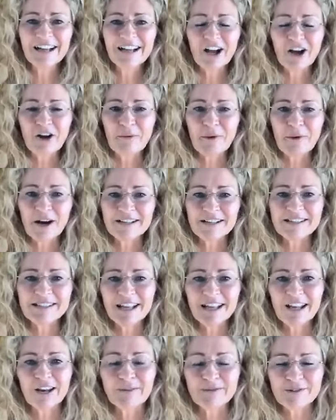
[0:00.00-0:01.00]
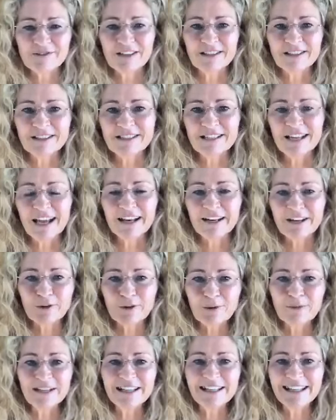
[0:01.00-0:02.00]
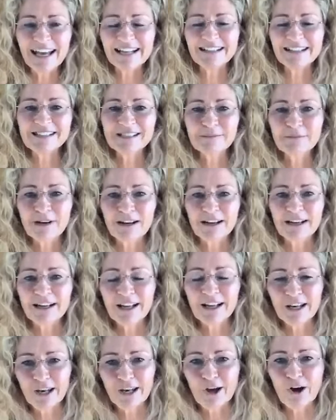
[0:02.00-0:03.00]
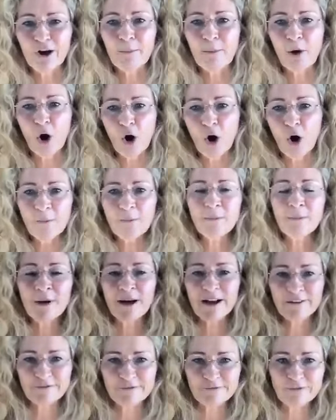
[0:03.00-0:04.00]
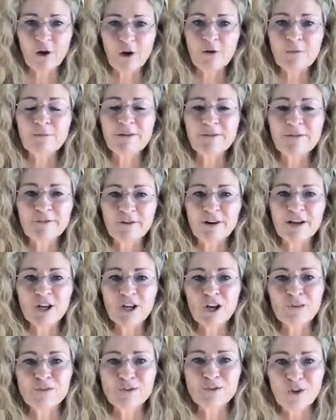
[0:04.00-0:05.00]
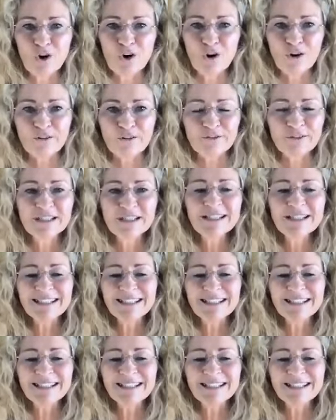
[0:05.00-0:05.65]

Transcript: I set alarms throughout the day and I normally get to my alarm on my phone before it goes off.